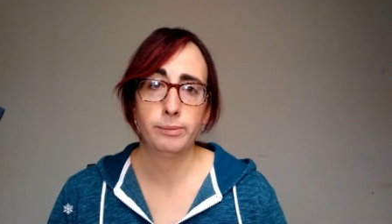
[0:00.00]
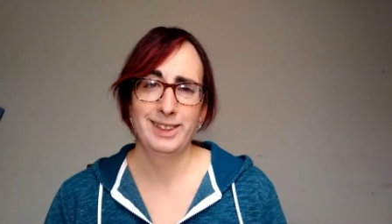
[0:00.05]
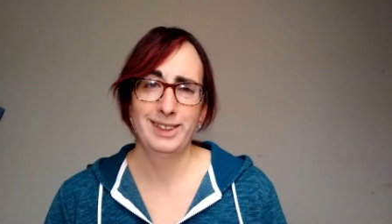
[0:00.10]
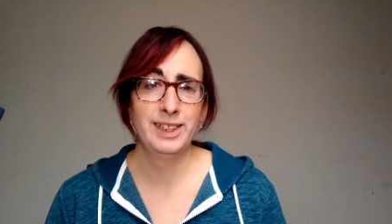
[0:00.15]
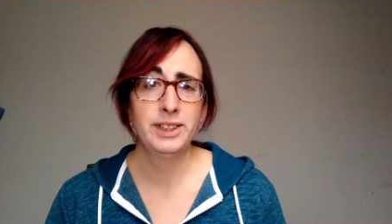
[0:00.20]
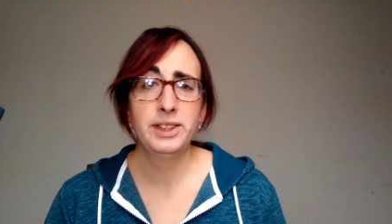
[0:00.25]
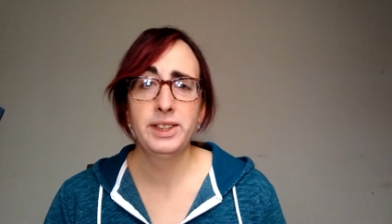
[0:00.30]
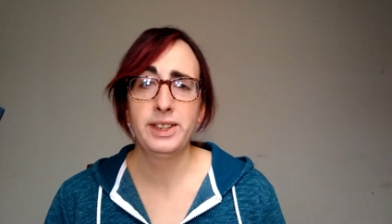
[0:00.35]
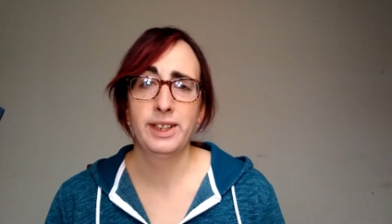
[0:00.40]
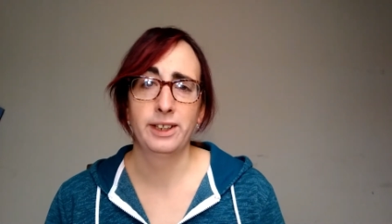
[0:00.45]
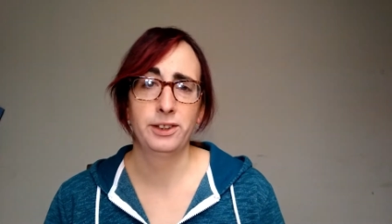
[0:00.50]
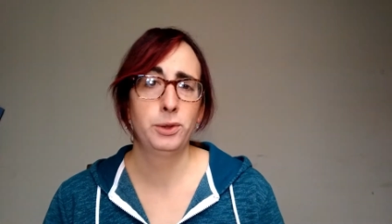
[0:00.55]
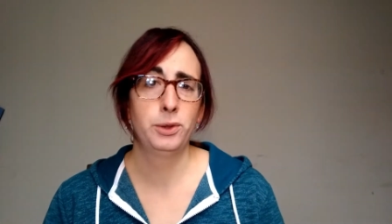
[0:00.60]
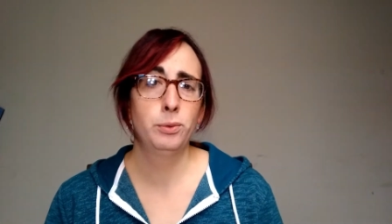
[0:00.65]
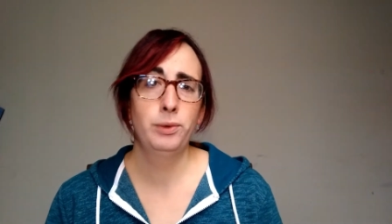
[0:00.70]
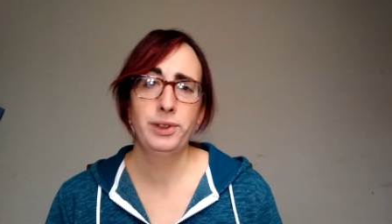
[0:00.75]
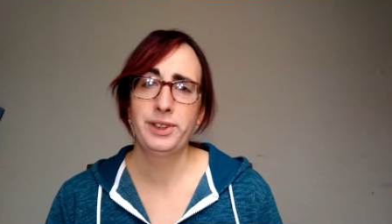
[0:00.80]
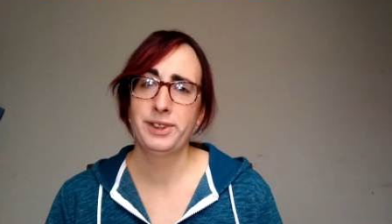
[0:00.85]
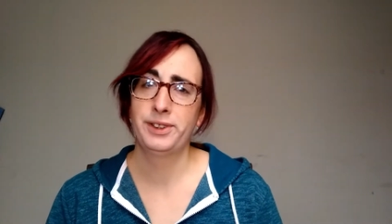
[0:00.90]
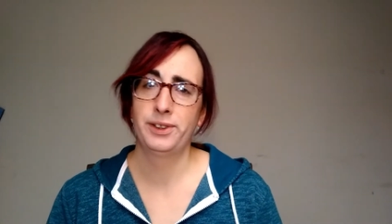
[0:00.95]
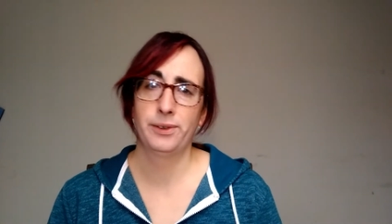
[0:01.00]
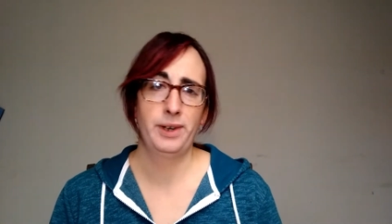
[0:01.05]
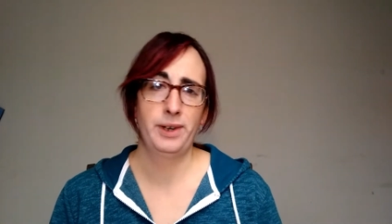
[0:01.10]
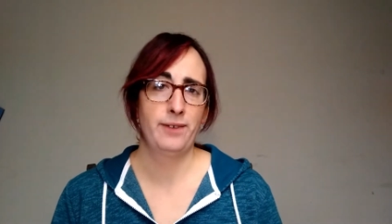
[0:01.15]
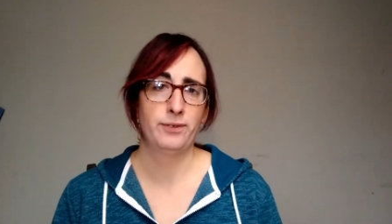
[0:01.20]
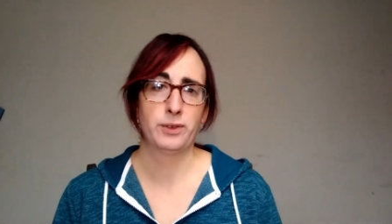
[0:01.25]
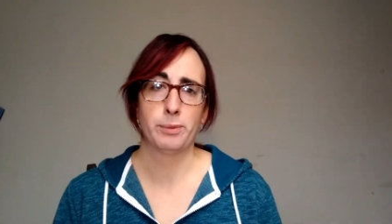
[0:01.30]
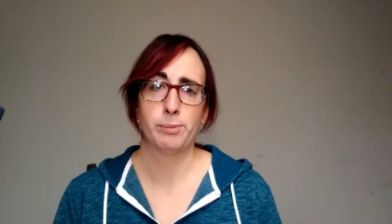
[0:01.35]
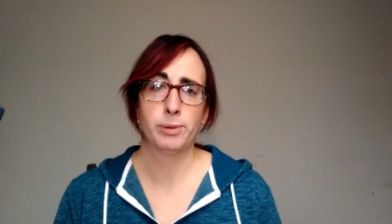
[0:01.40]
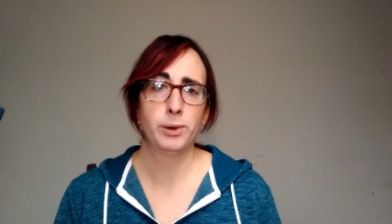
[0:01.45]
In the end, you really don't
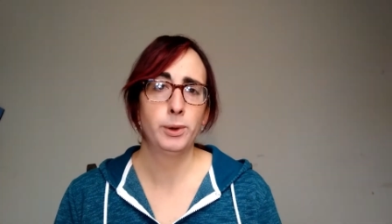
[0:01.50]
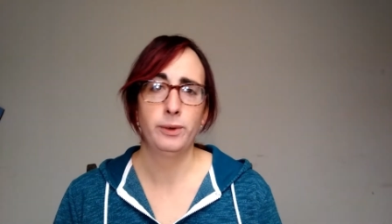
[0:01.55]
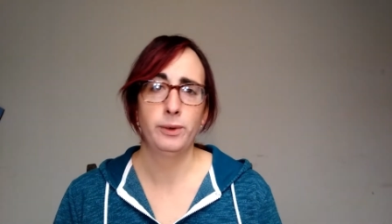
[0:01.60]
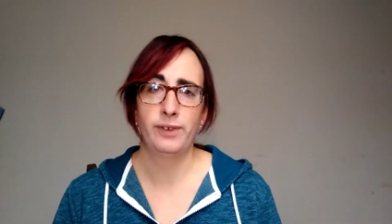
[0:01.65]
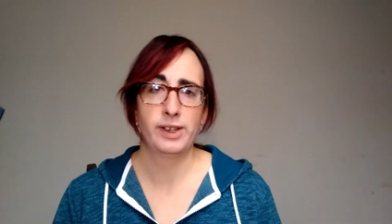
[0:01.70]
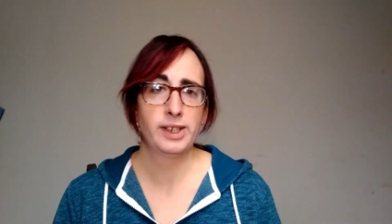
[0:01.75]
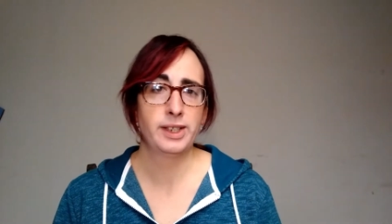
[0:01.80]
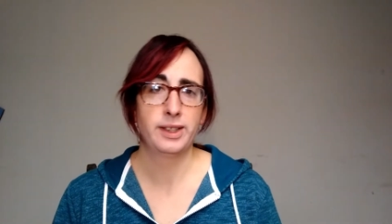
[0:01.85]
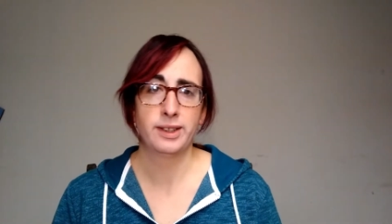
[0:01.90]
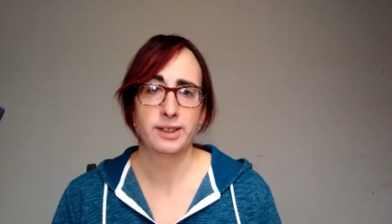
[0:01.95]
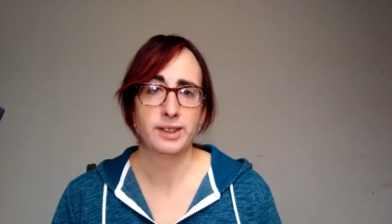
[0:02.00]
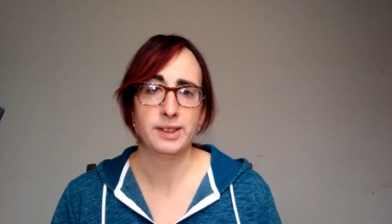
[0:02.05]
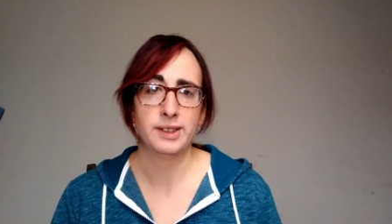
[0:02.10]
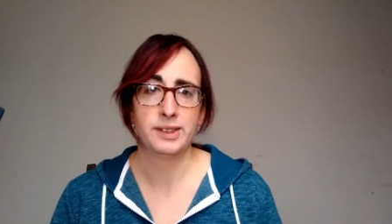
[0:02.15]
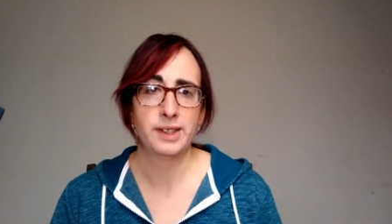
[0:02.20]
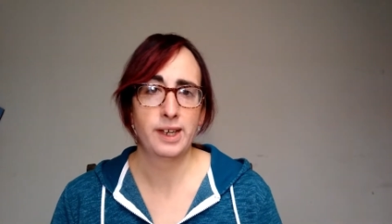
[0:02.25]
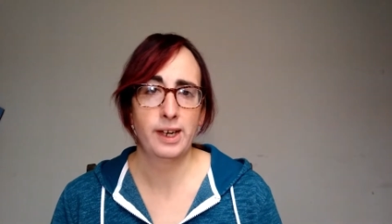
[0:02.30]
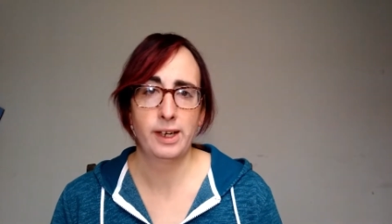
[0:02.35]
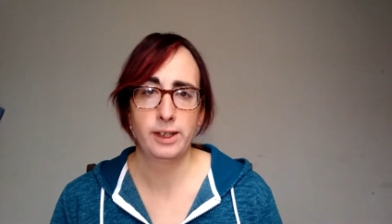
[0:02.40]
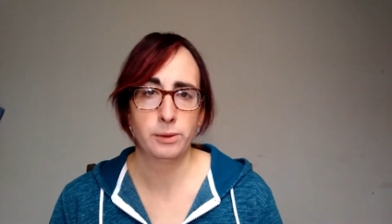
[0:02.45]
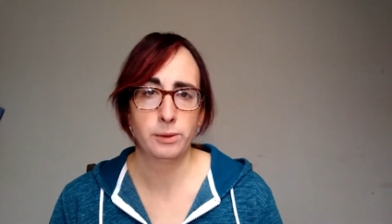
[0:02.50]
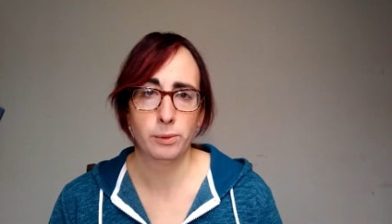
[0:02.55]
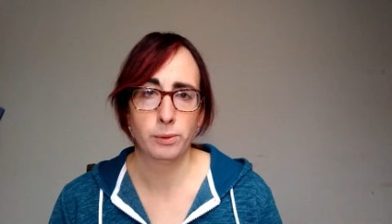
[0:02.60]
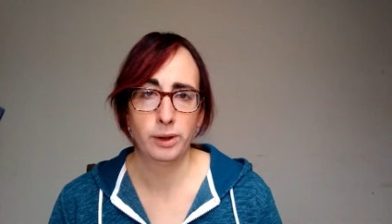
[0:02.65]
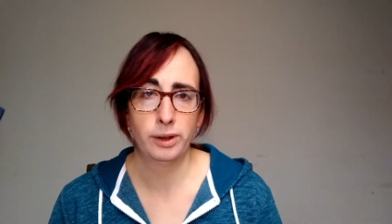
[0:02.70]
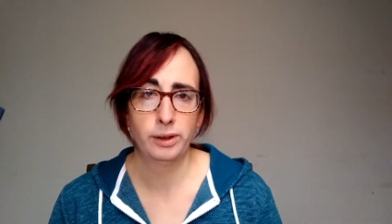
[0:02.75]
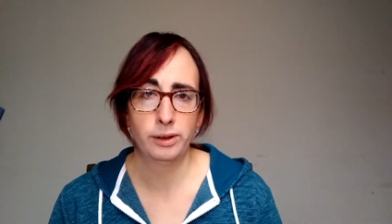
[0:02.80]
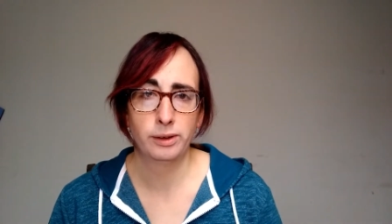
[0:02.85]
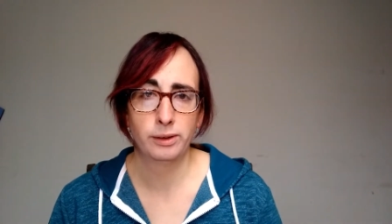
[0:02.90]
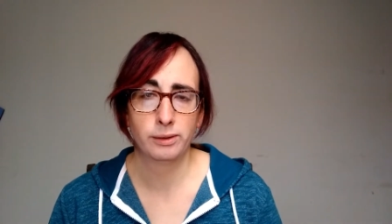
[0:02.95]
have to prove anything to
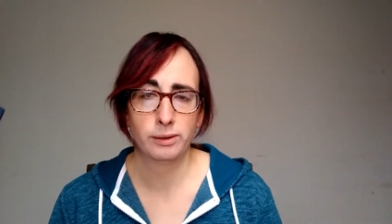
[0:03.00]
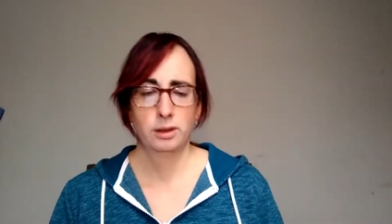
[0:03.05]
anyone.